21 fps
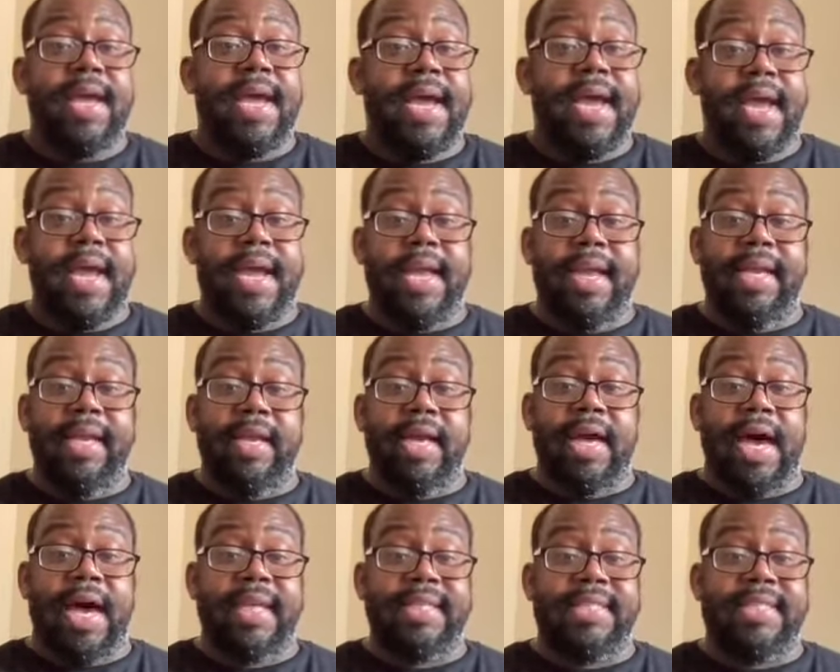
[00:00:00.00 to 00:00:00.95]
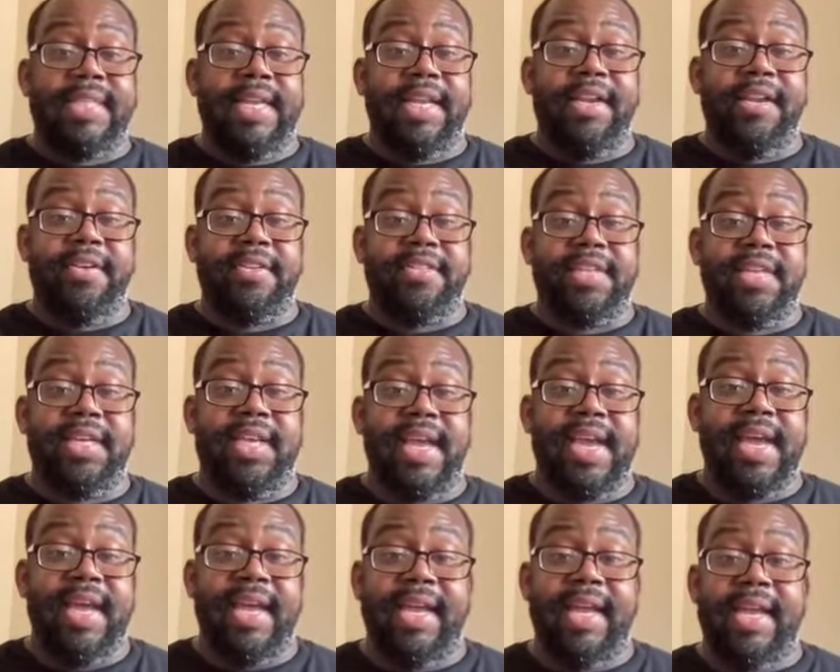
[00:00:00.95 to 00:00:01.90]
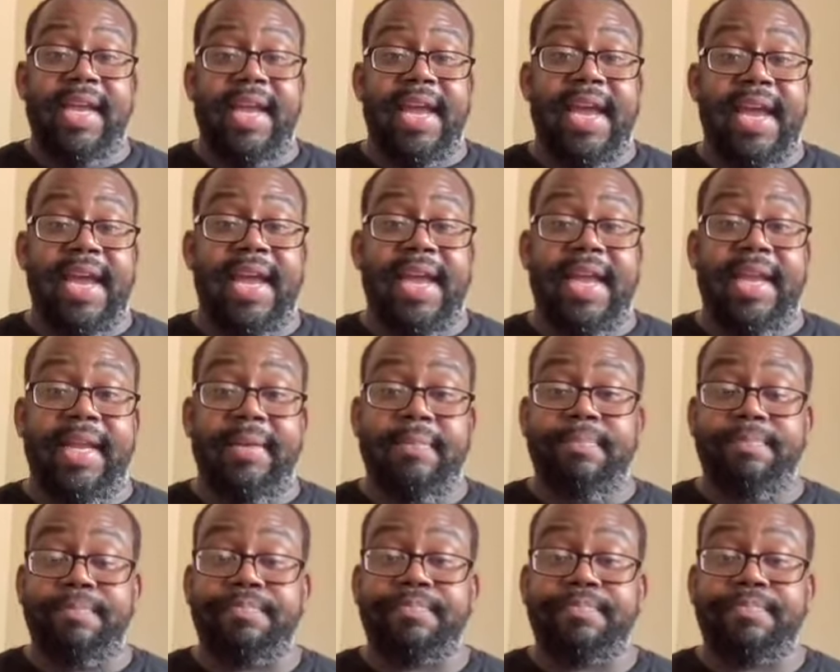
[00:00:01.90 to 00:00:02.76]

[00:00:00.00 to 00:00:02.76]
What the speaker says: And I sit here today and